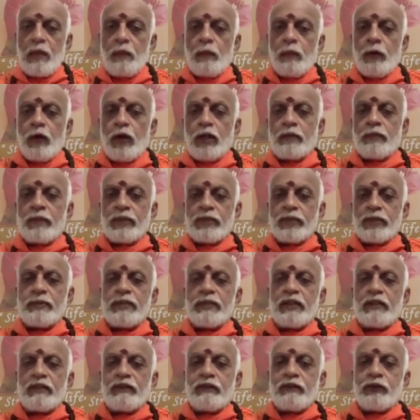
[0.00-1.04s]
what must be
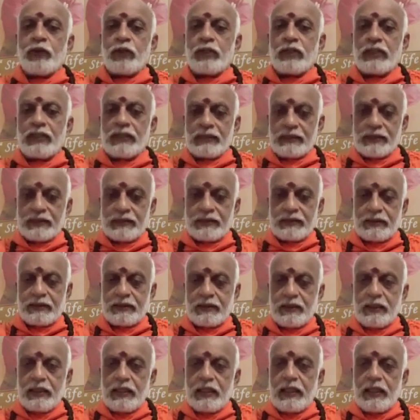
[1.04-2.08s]
the focus
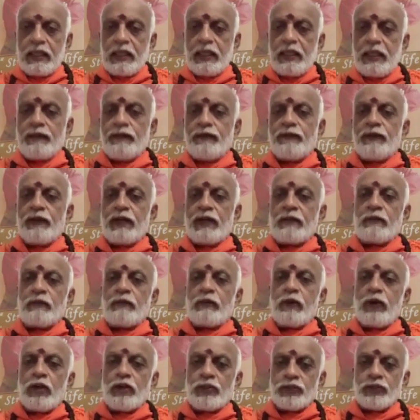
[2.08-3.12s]
if one
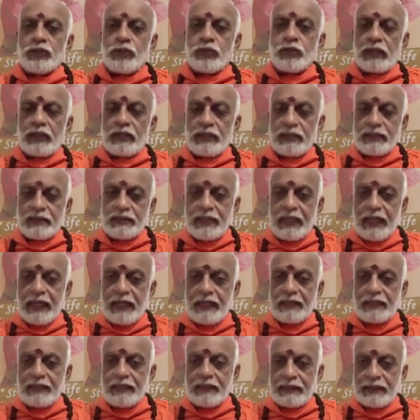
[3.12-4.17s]
wants to
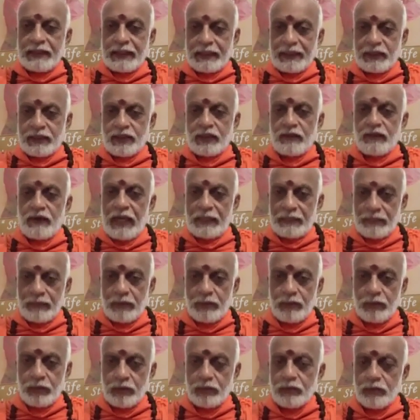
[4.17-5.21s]
understand the text of
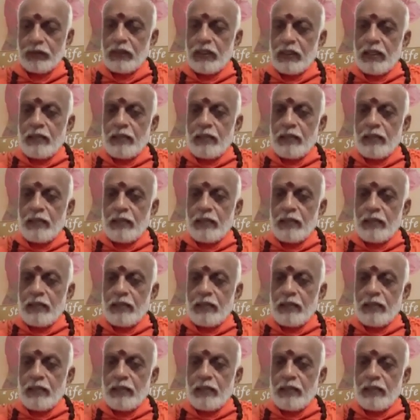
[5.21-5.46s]
Atmabodh.